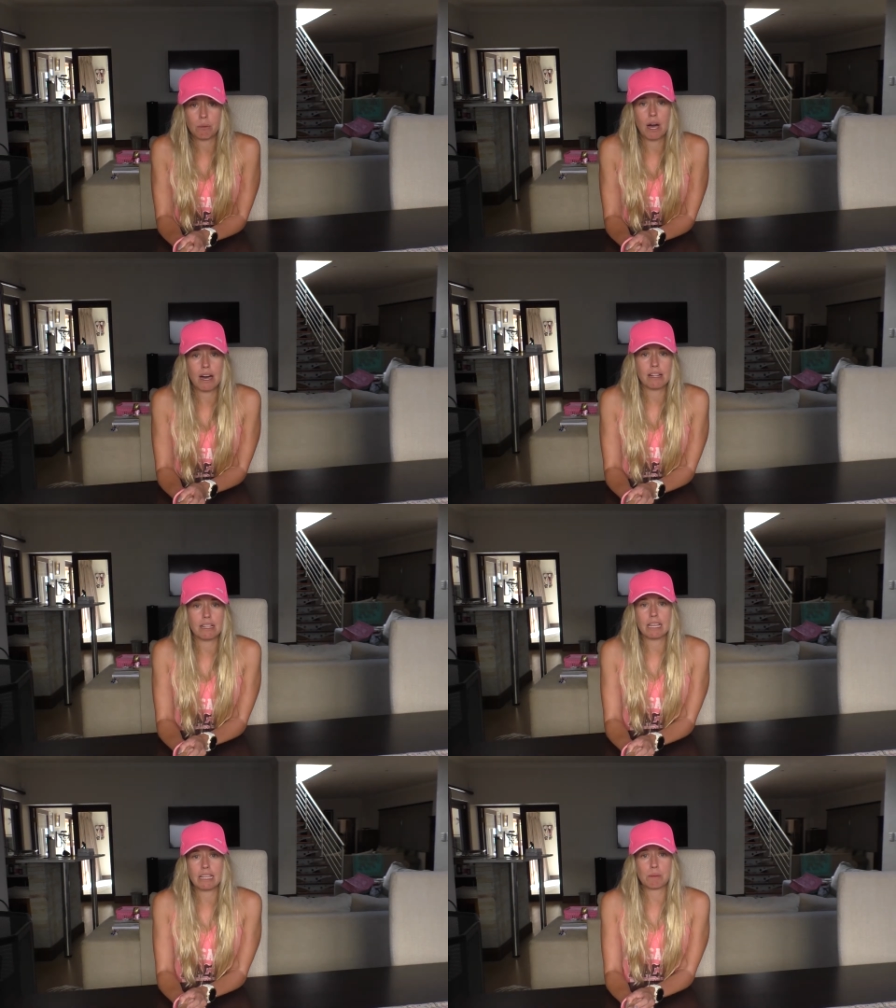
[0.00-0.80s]

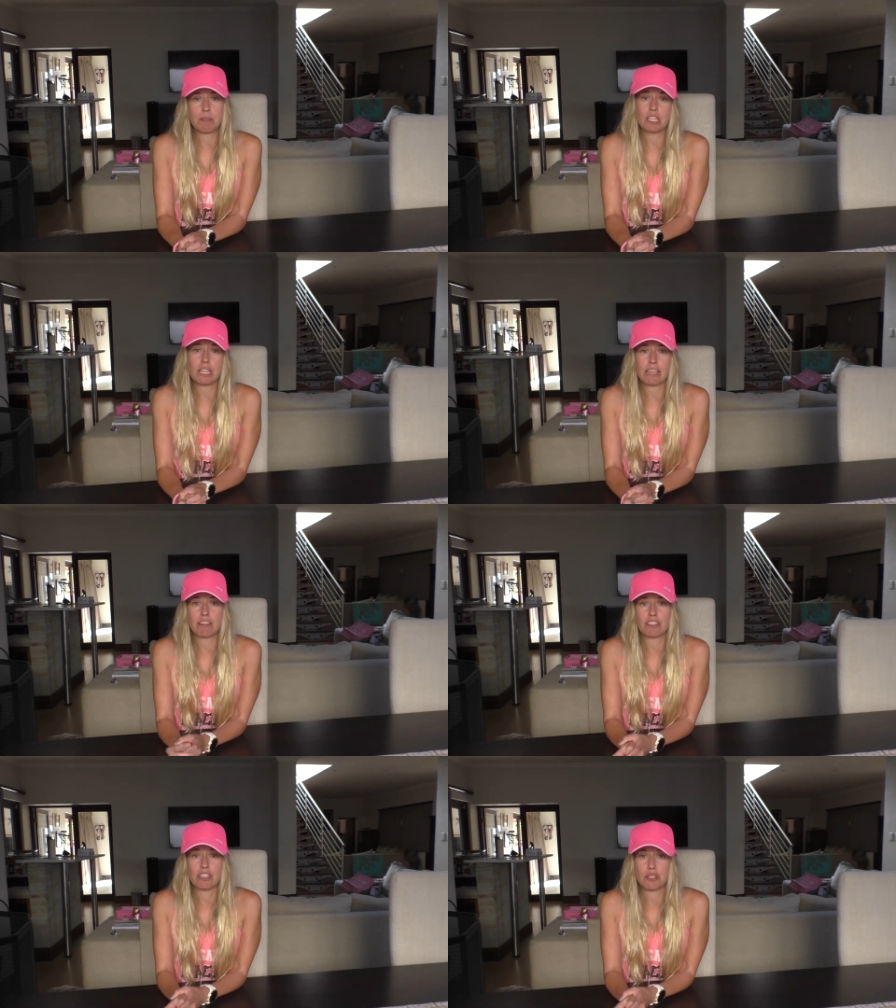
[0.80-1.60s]
Well, especially like
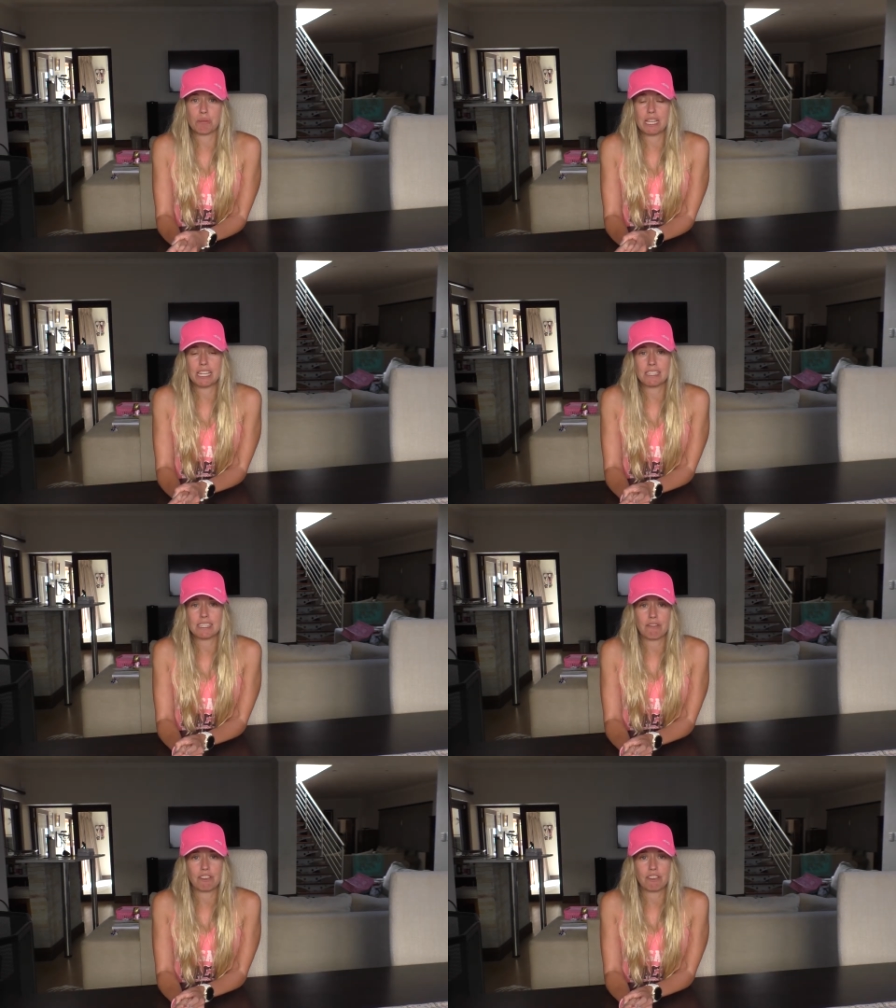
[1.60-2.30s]
on social media and stuff,